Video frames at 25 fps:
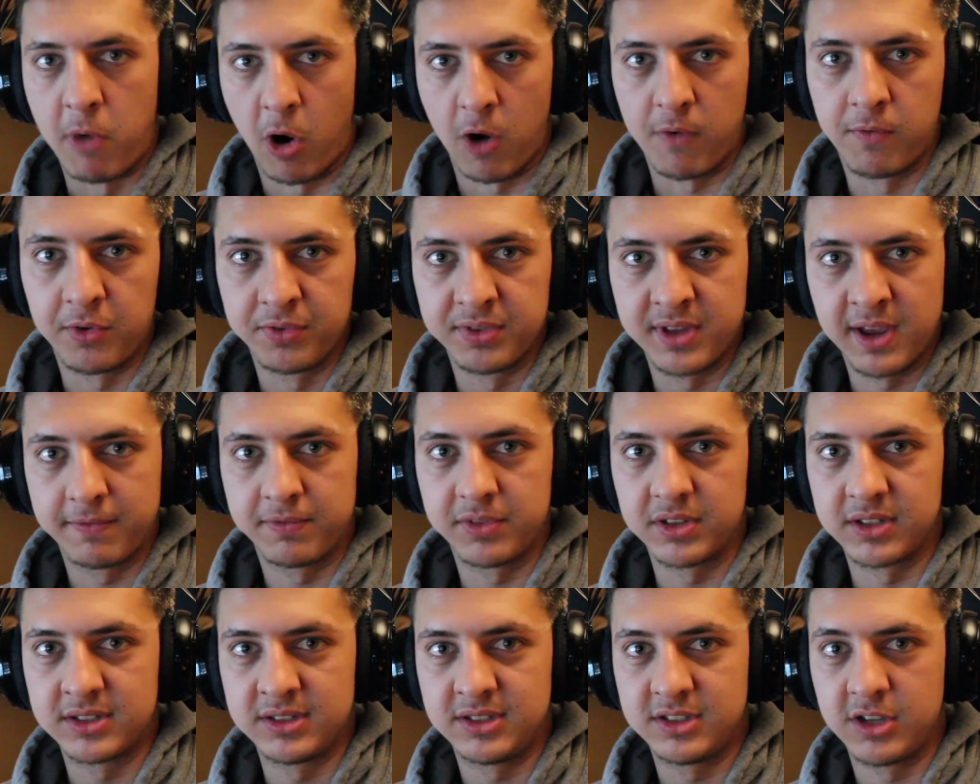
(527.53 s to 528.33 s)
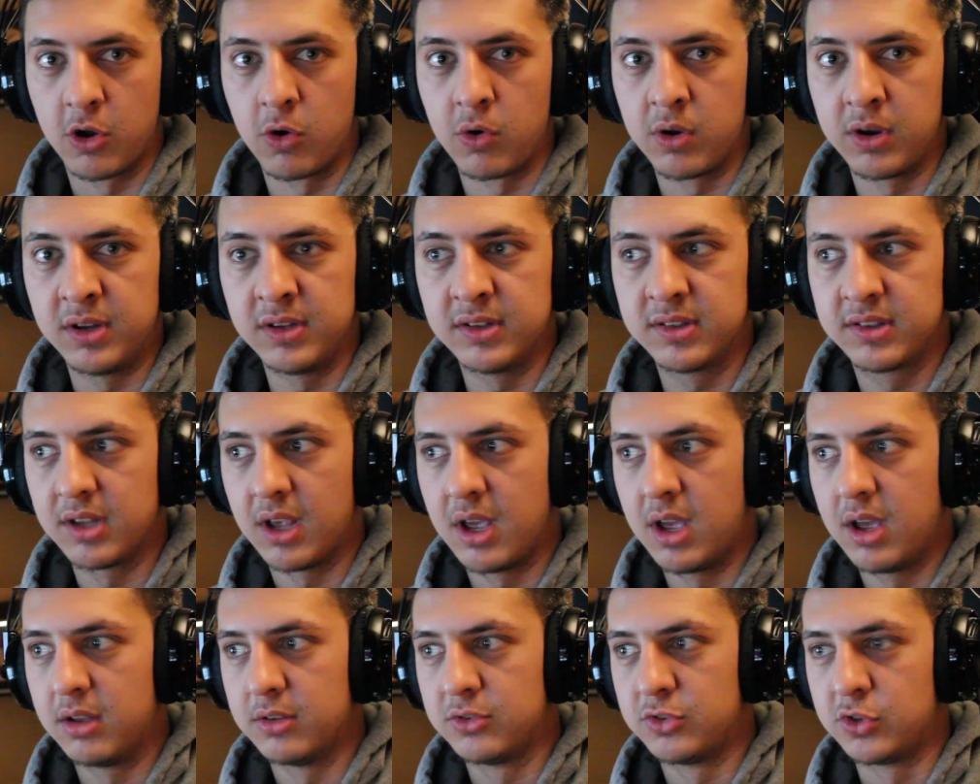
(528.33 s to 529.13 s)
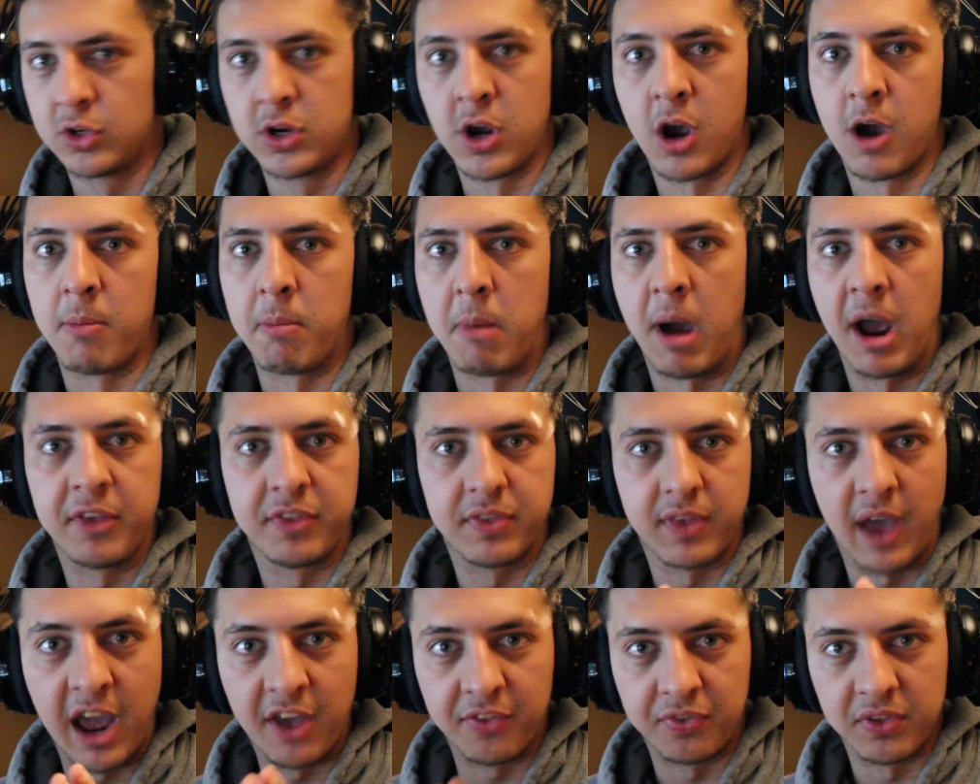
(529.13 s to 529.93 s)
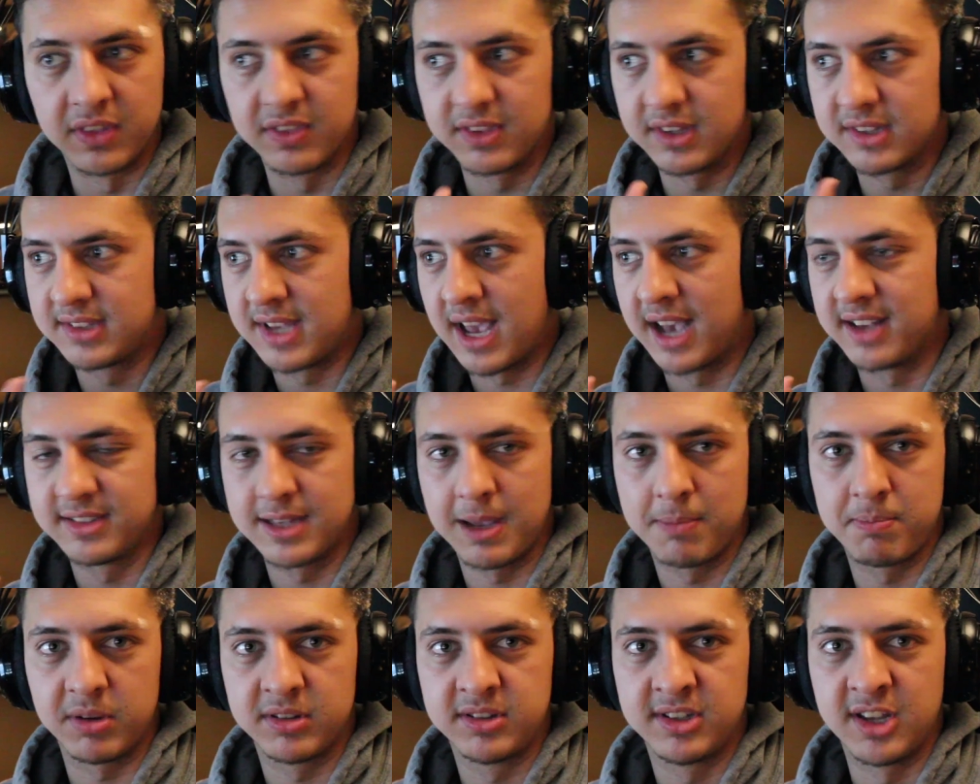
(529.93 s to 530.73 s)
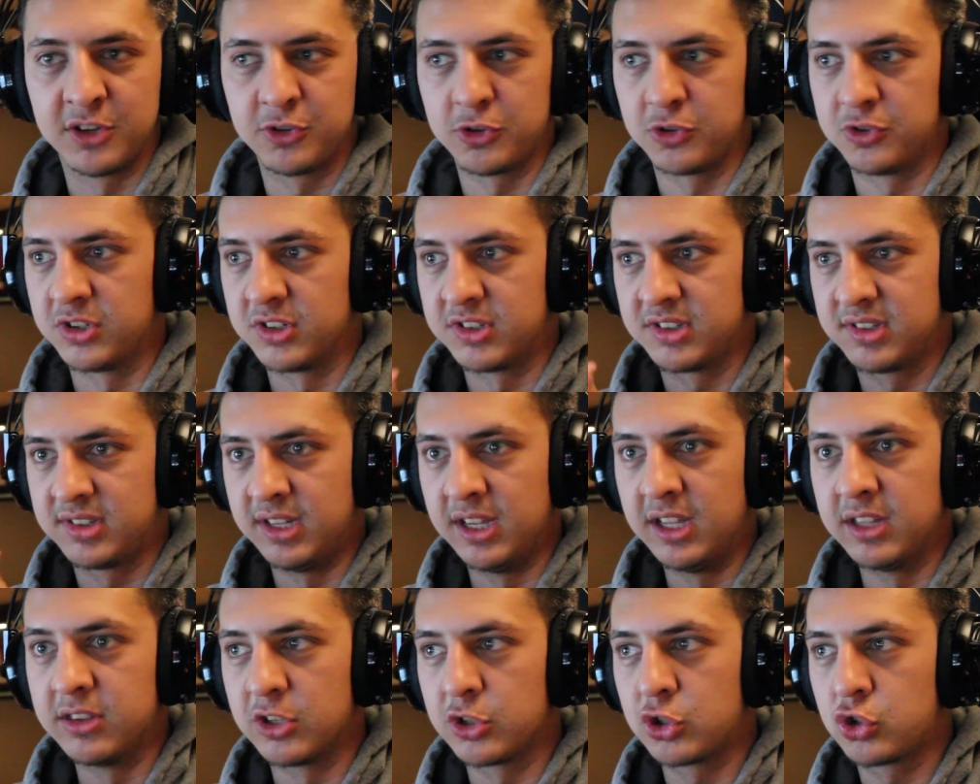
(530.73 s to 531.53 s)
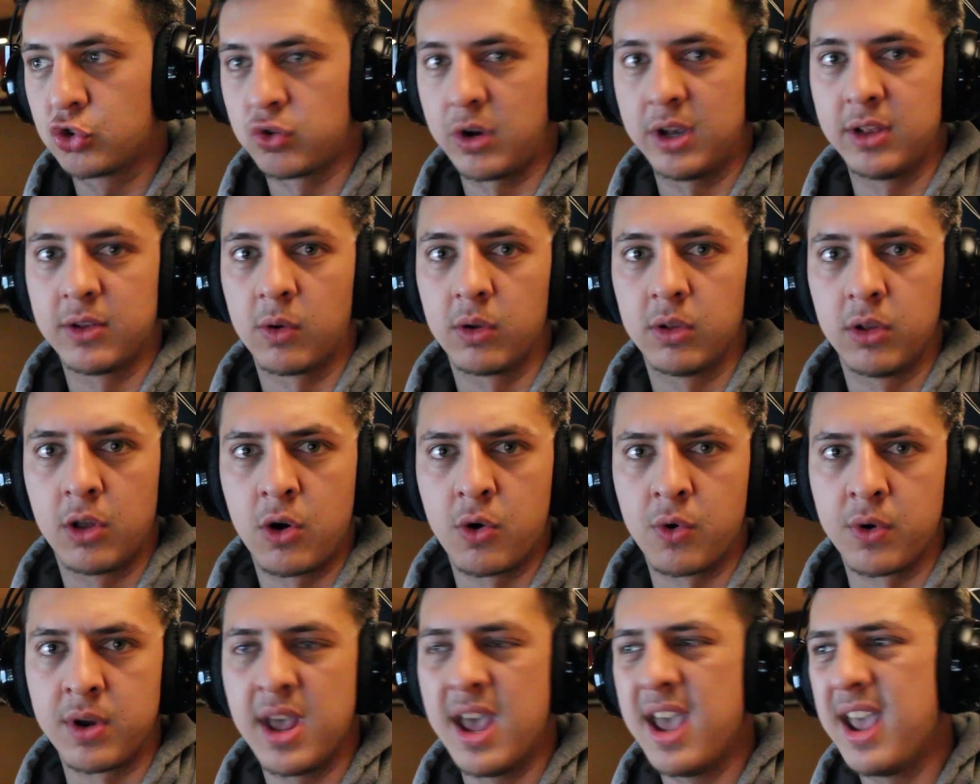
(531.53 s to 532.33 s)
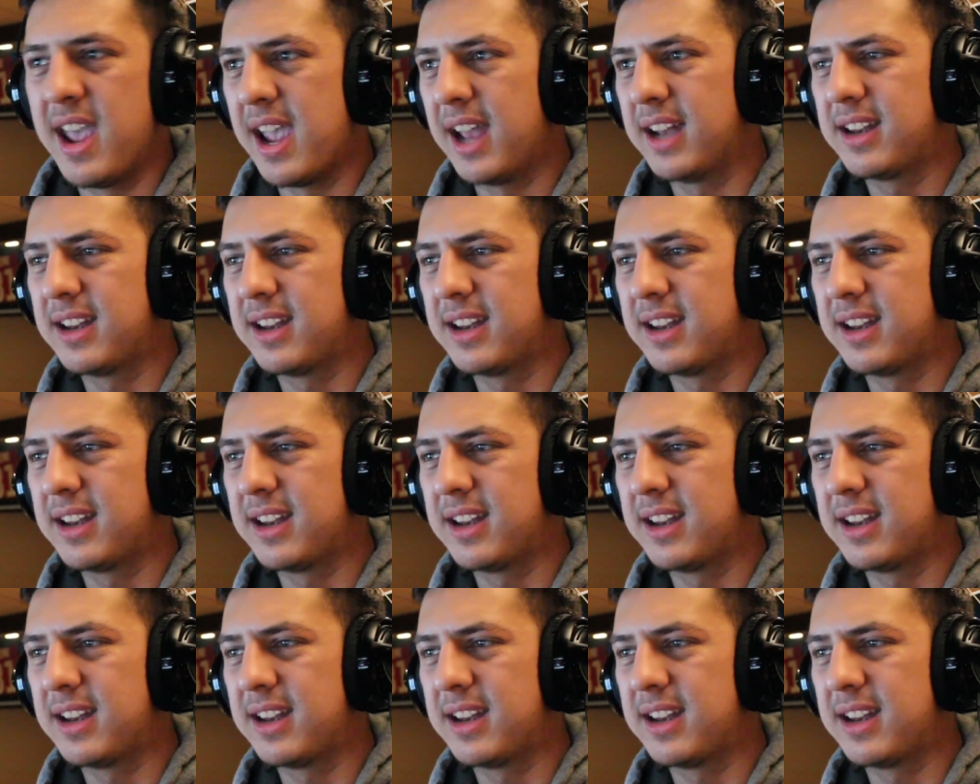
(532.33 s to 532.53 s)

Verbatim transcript: Marvel Netflix series to come. I, th- I think this has that potential just seeing this trailer alone.